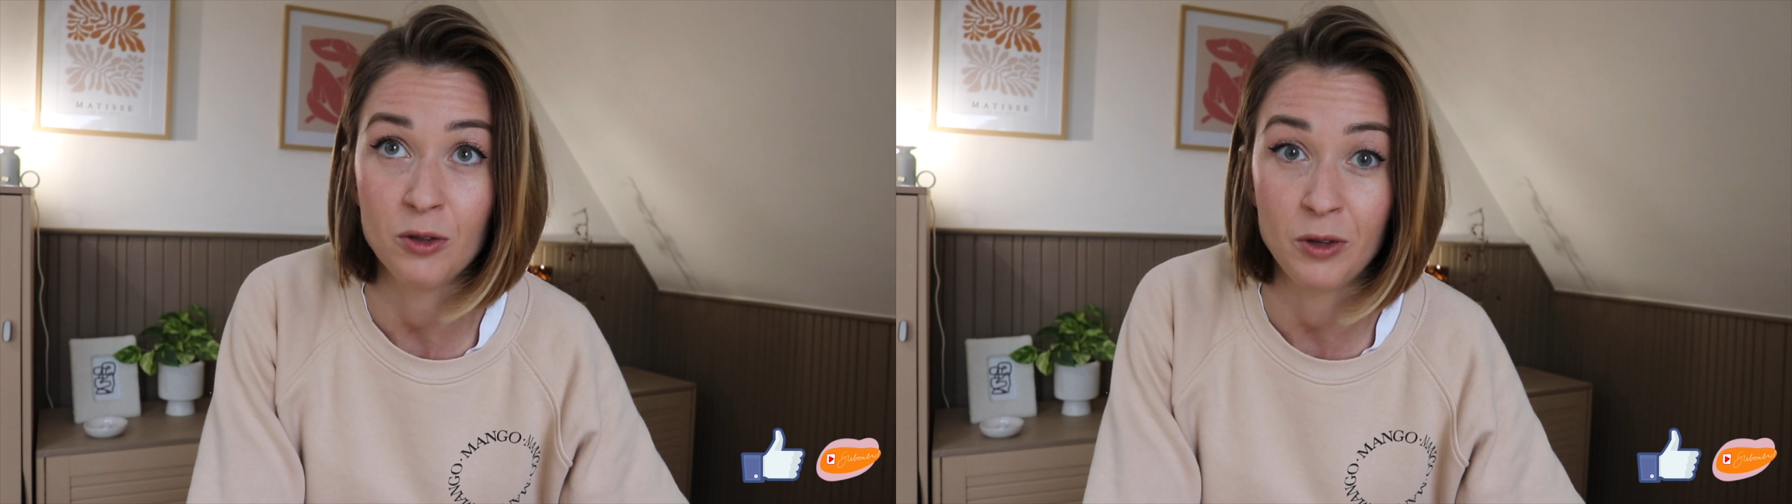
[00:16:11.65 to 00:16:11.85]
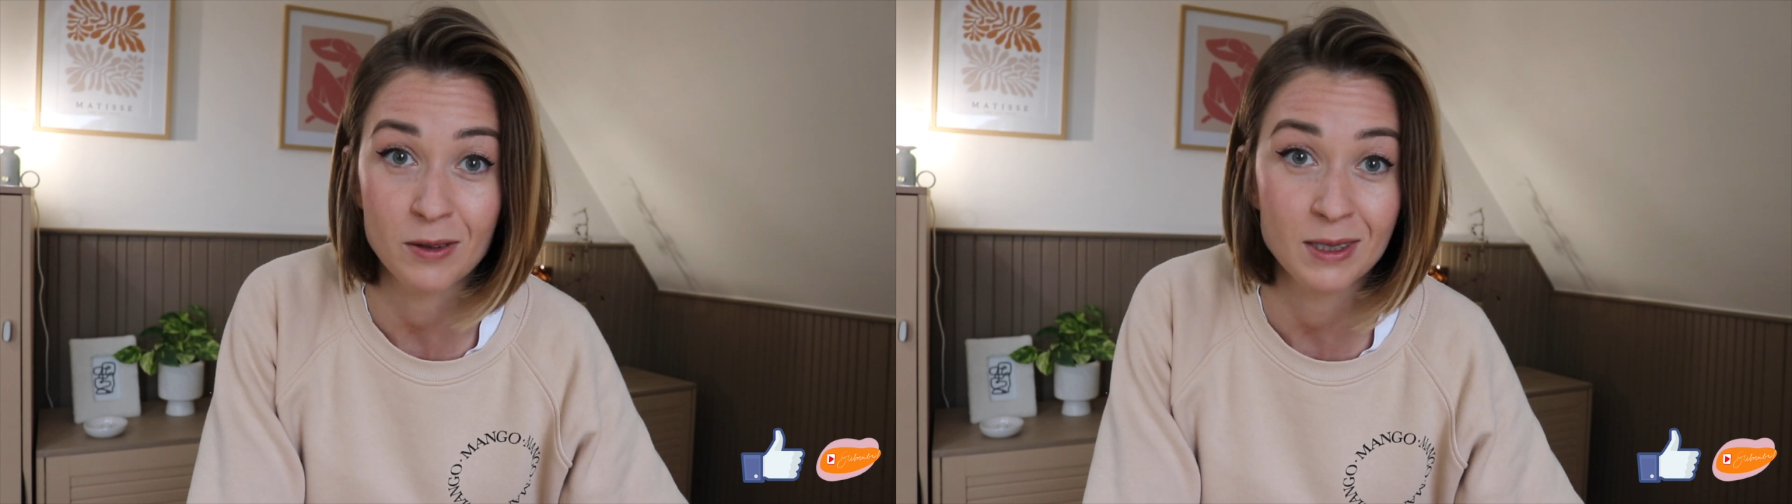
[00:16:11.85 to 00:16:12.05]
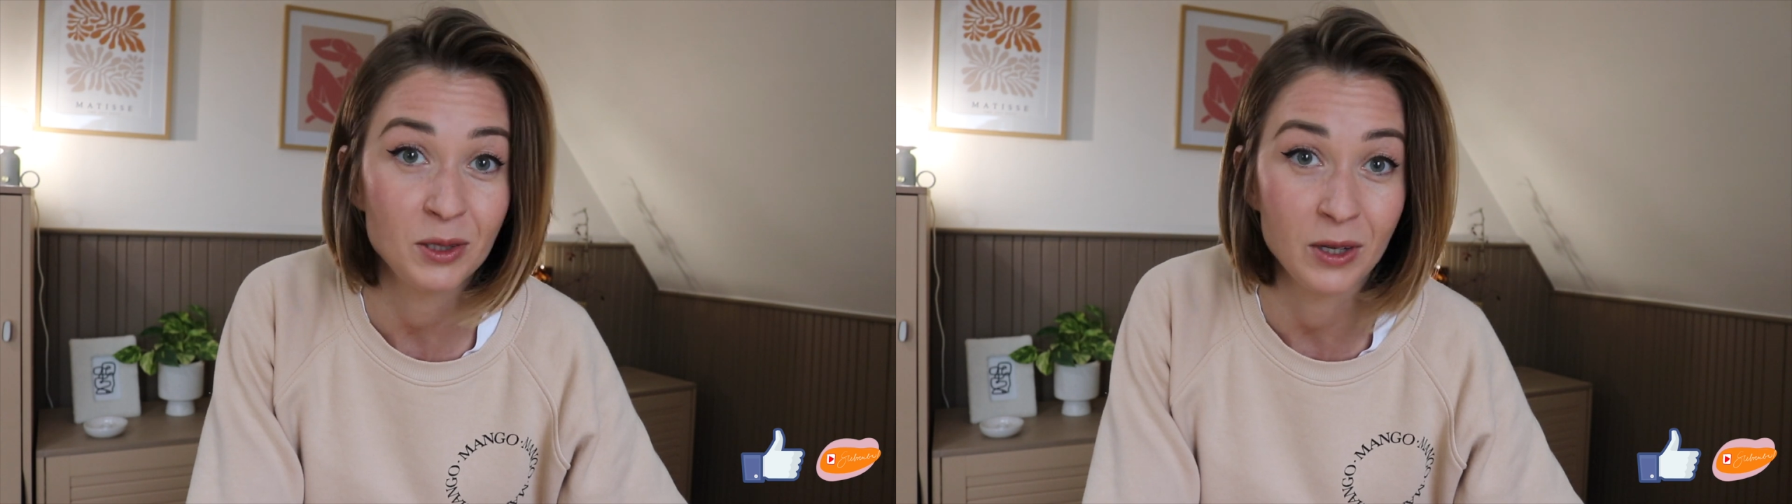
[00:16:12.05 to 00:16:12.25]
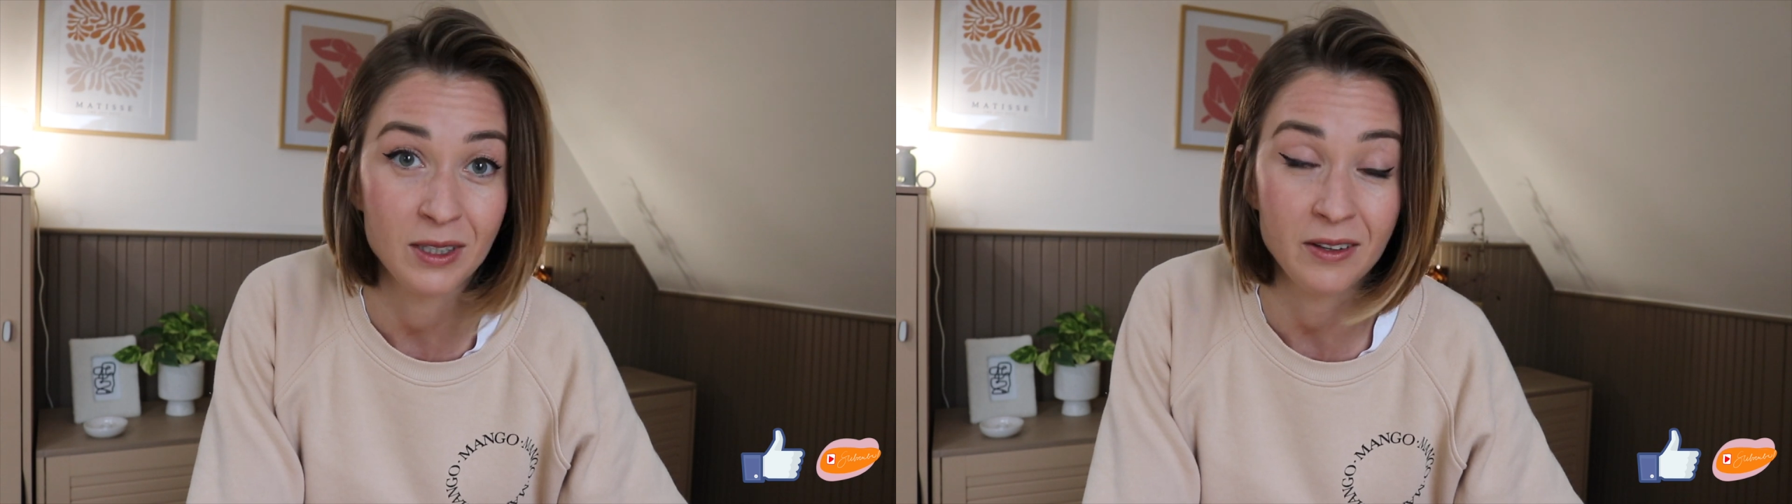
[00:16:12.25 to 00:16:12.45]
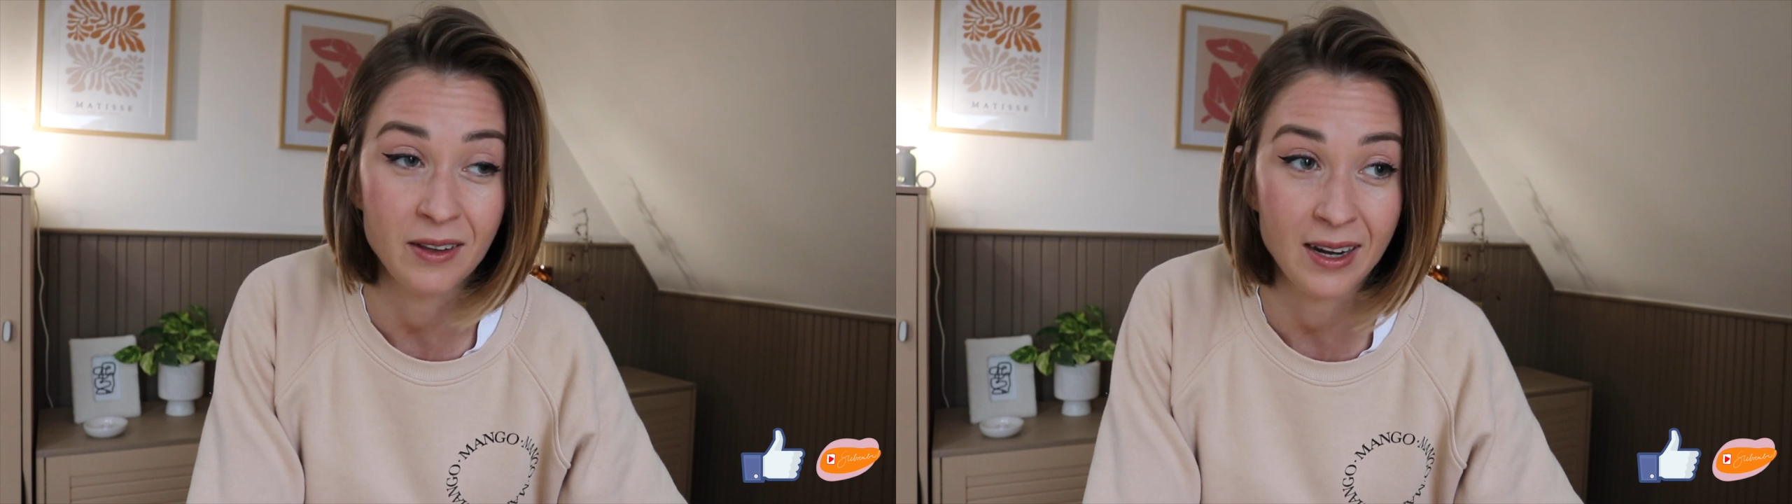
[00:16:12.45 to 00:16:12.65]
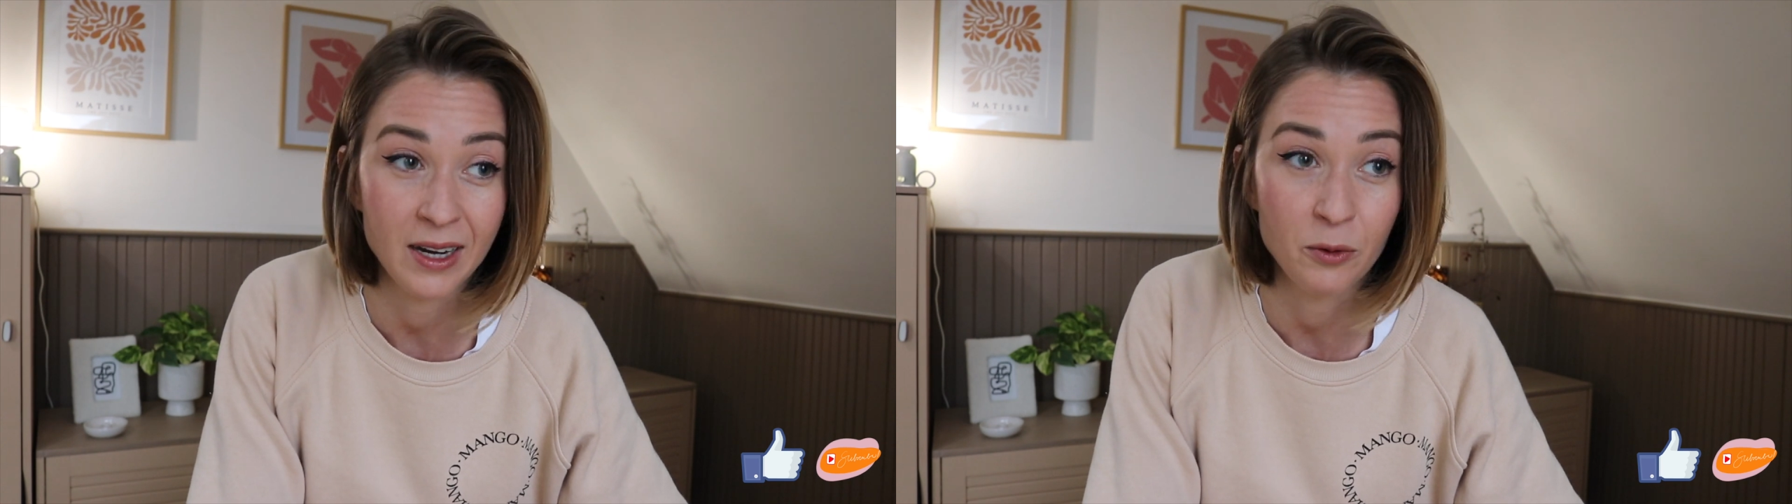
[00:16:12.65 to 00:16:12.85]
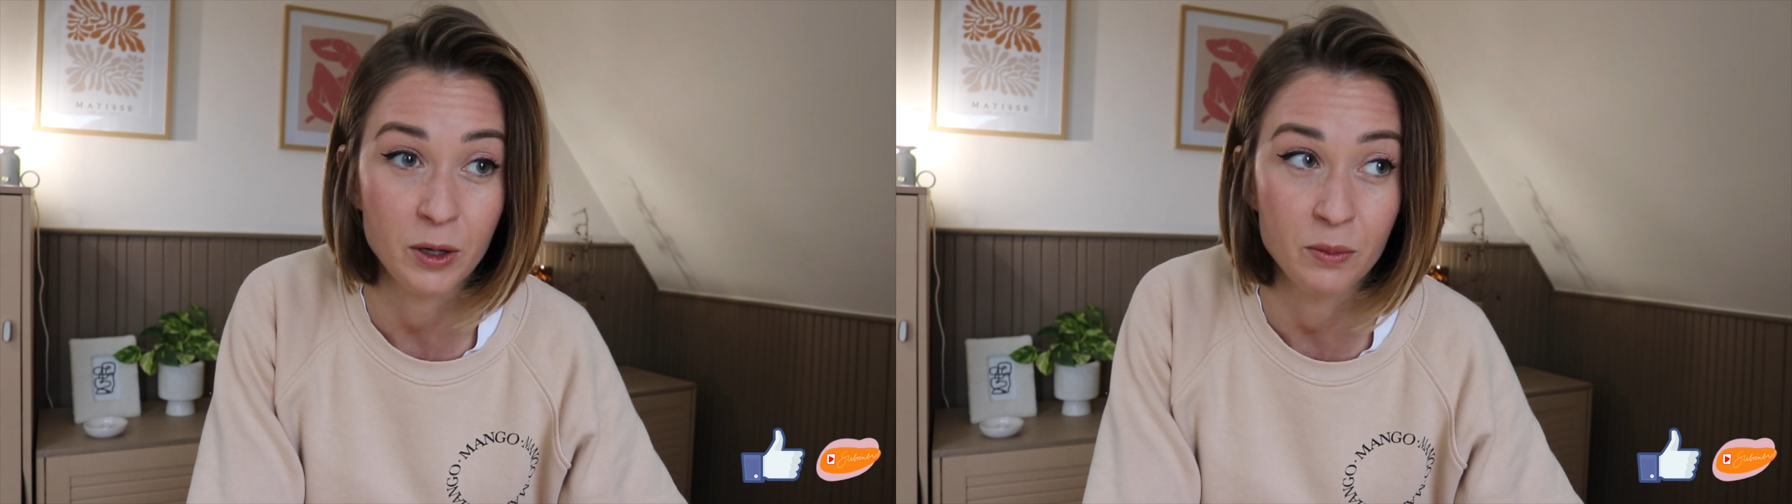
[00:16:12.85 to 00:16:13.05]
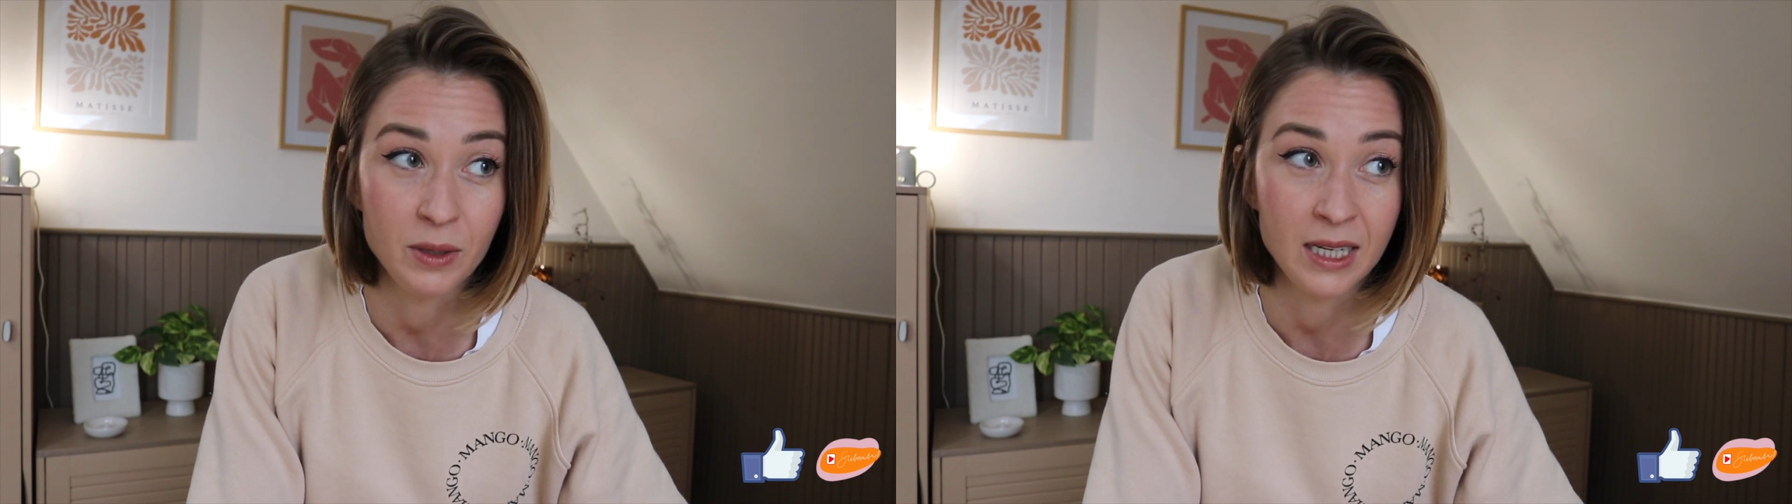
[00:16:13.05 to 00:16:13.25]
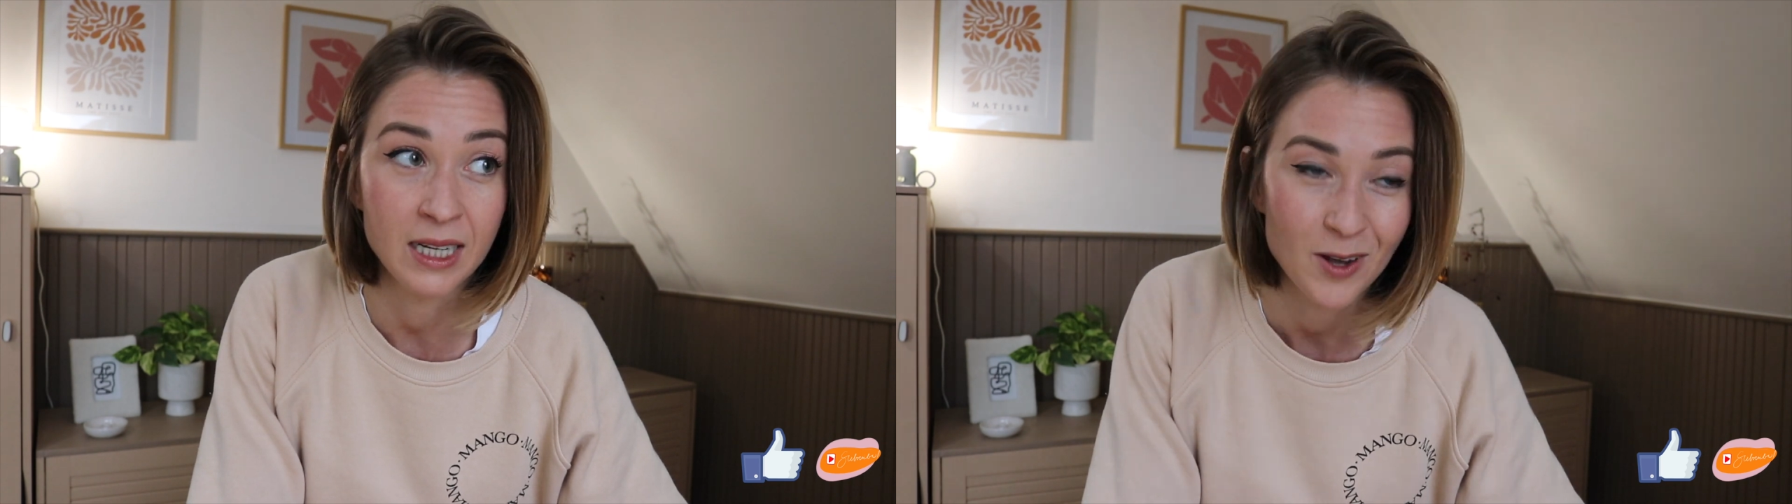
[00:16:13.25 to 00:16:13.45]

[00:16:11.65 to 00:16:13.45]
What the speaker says: 2023 will be